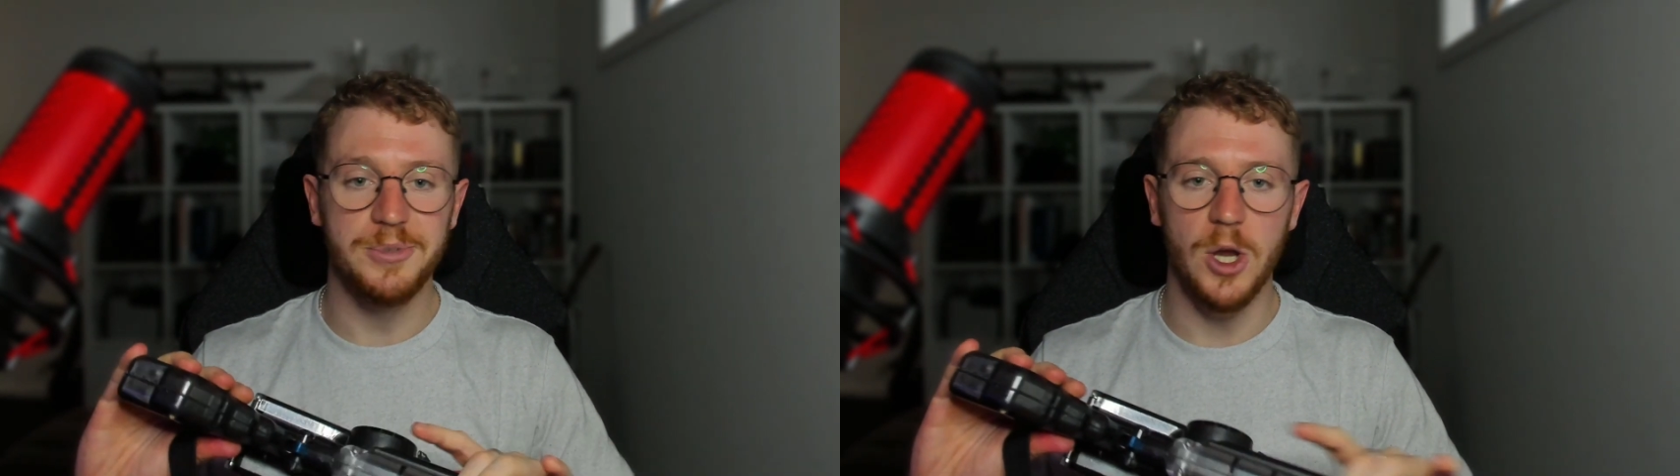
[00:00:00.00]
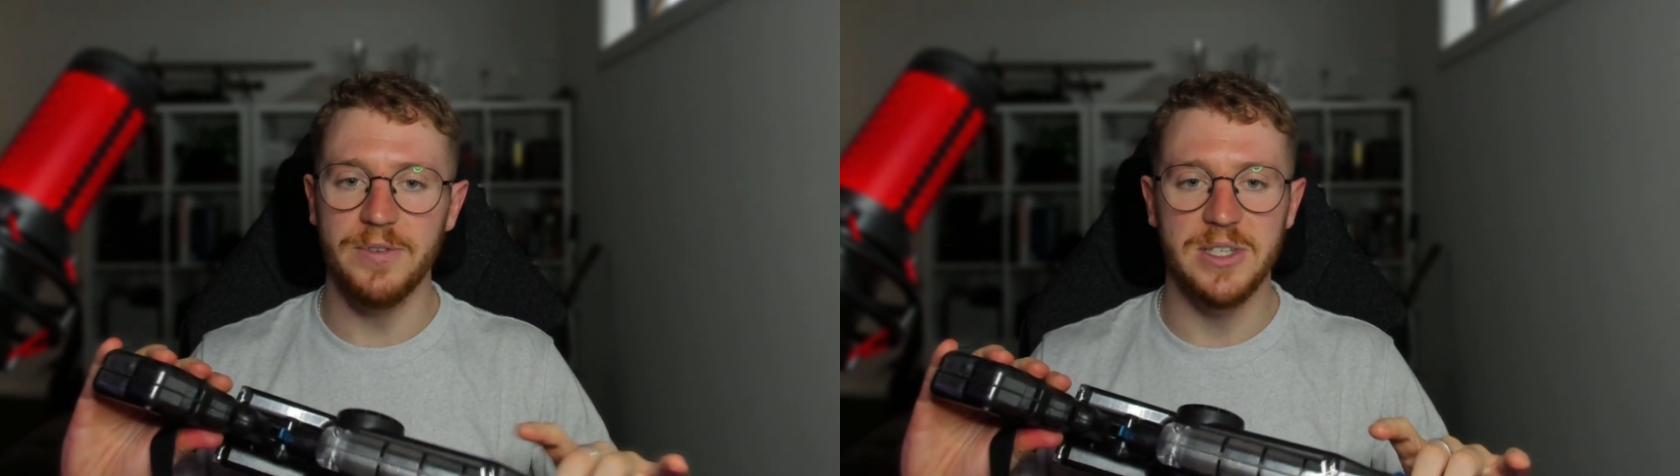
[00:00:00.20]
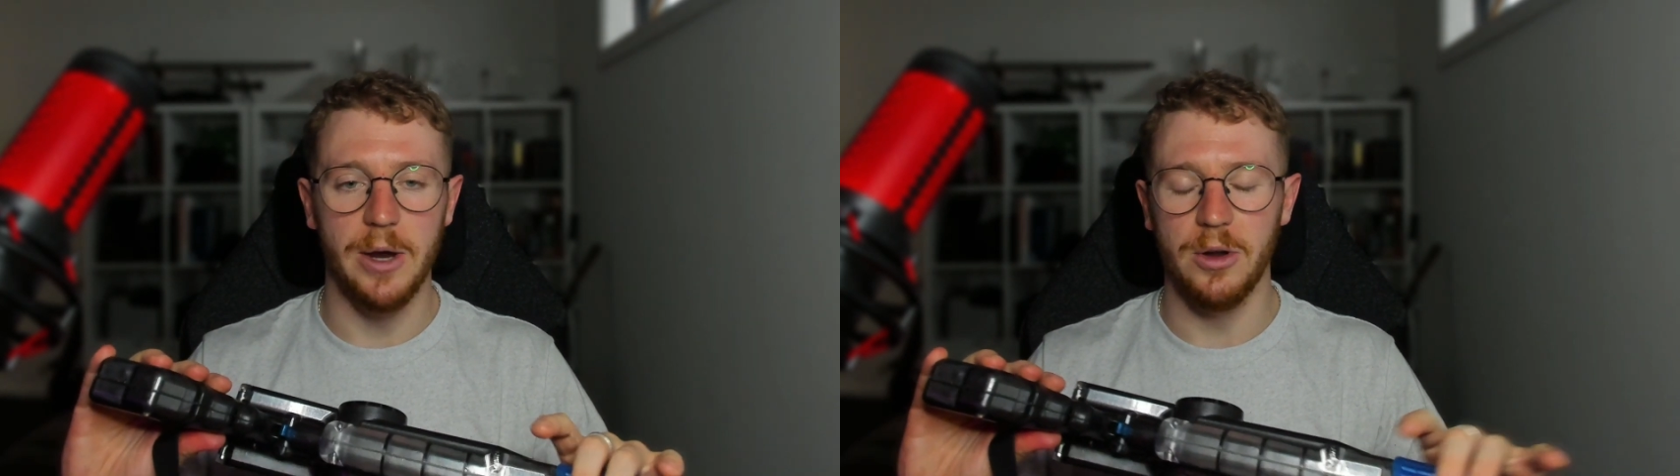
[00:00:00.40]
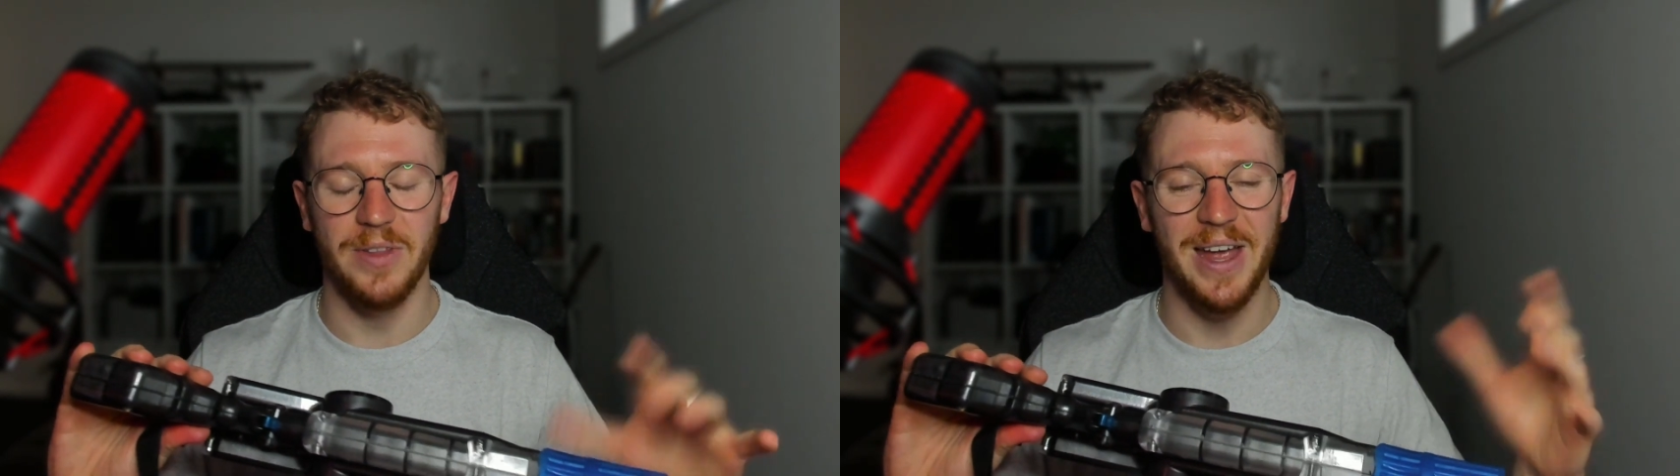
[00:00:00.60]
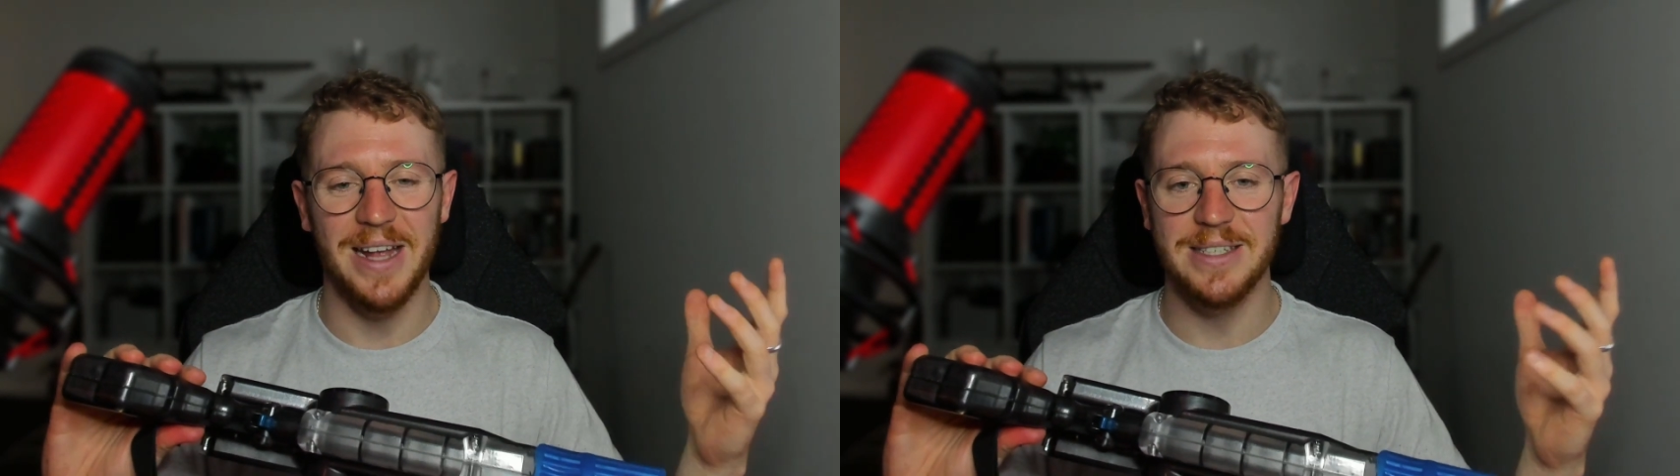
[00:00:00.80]
surface area on the
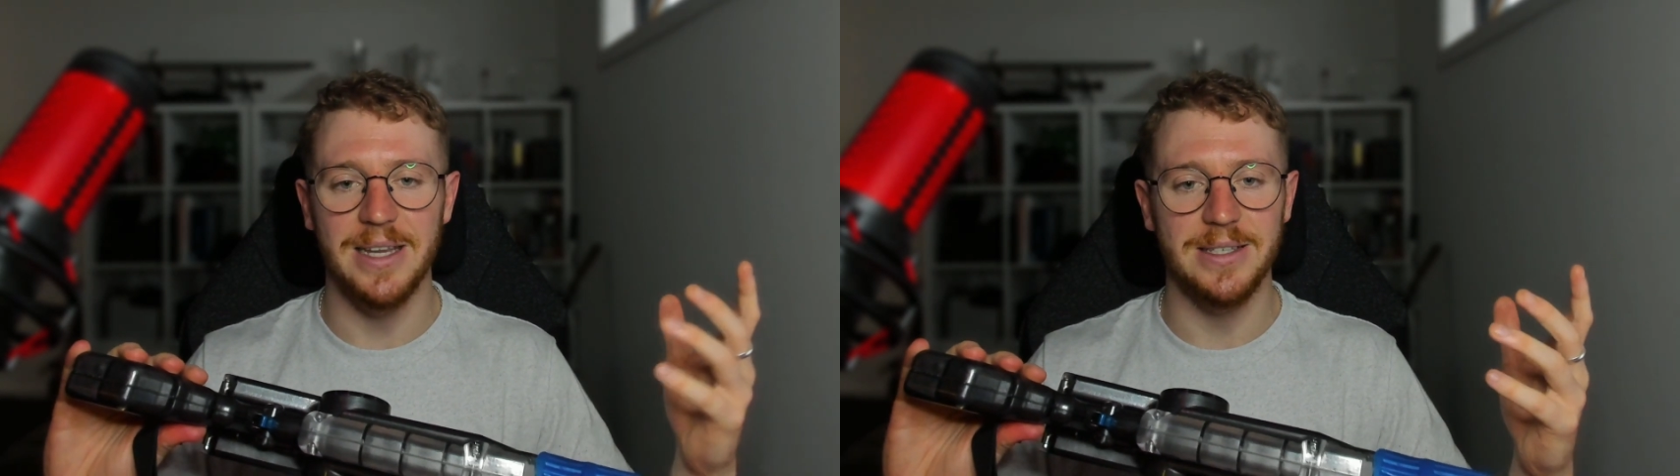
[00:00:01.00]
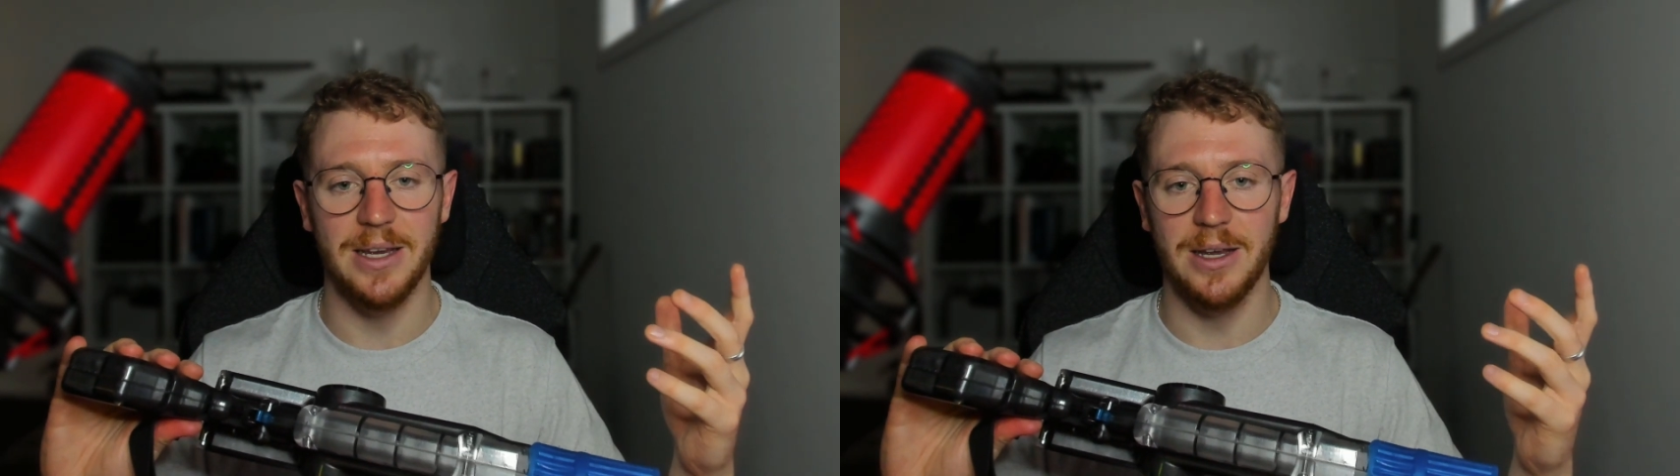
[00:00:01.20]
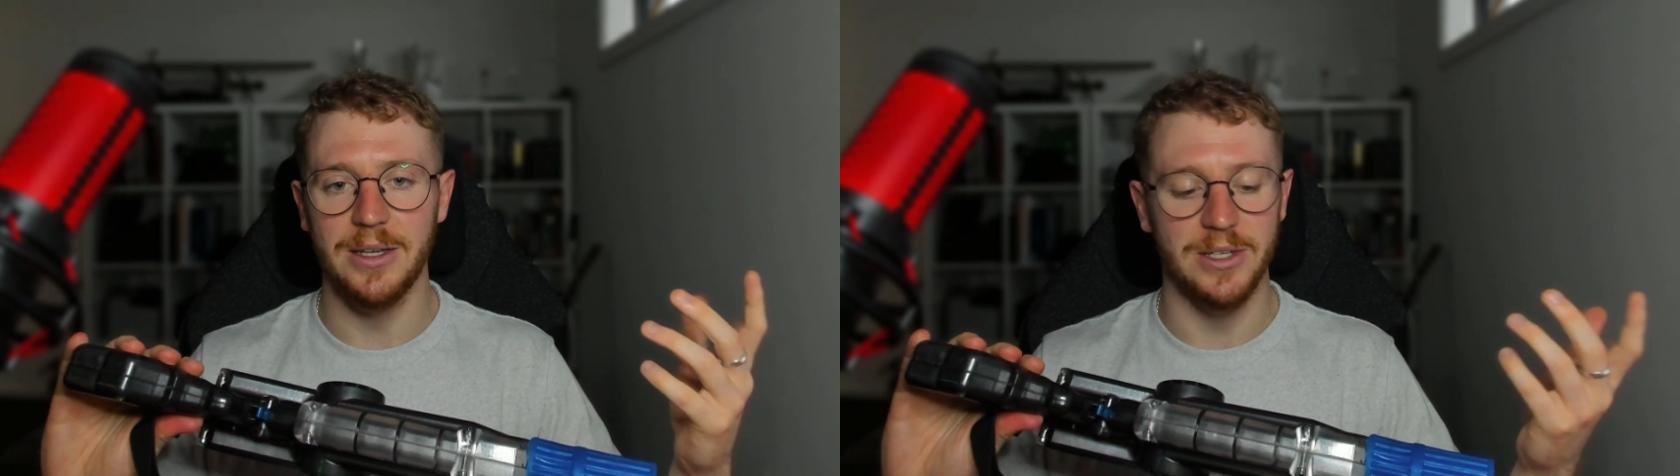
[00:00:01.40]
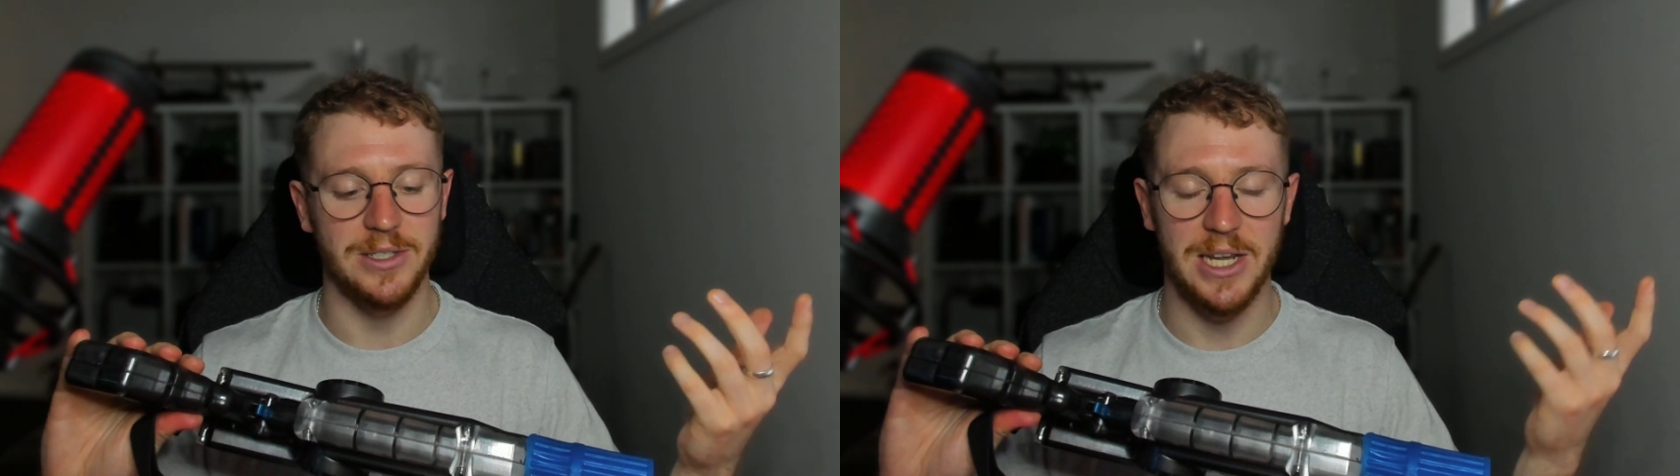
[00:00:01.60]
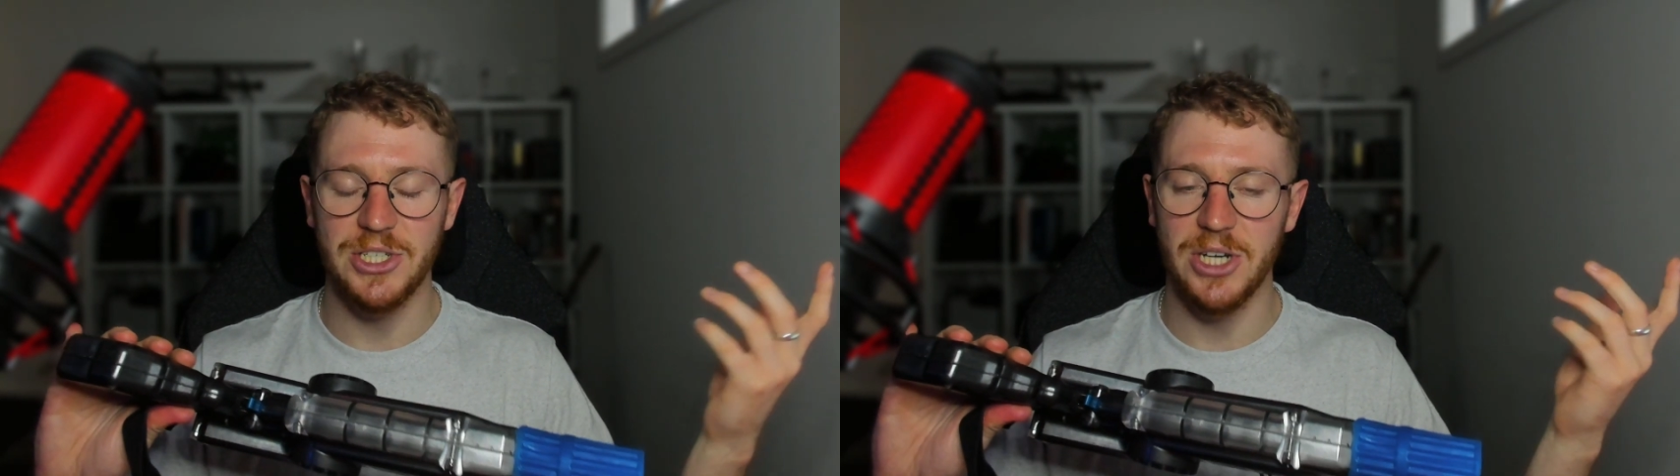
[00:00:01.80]
hand sensor, so there's
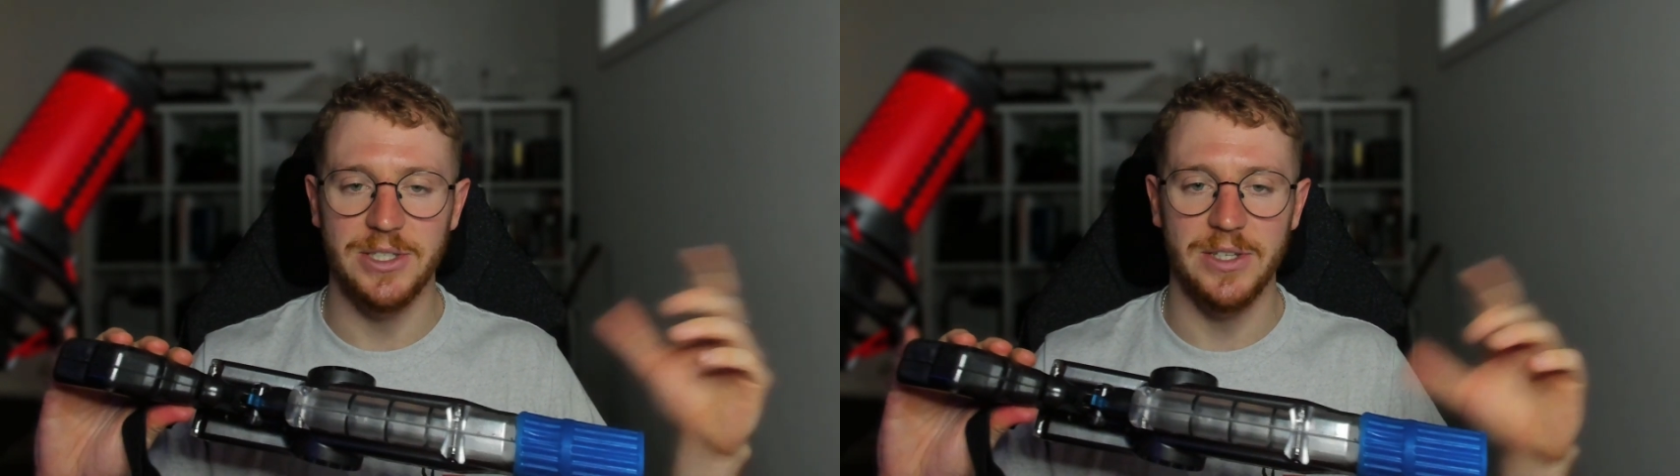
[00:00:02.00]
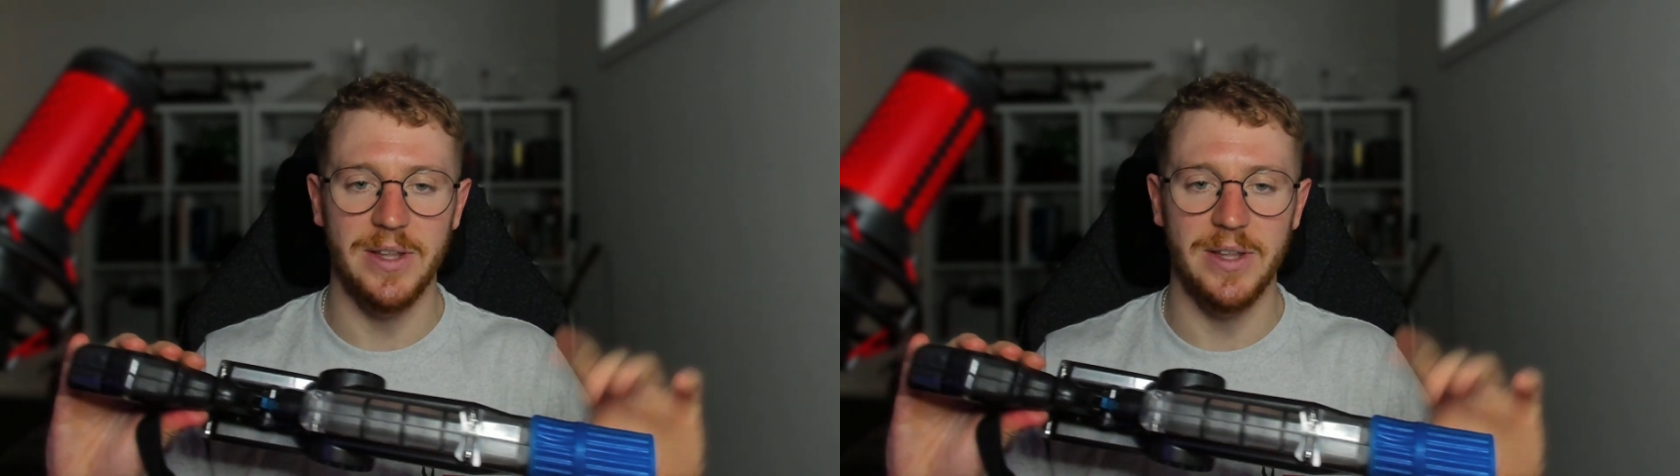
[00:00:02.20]
less chance of that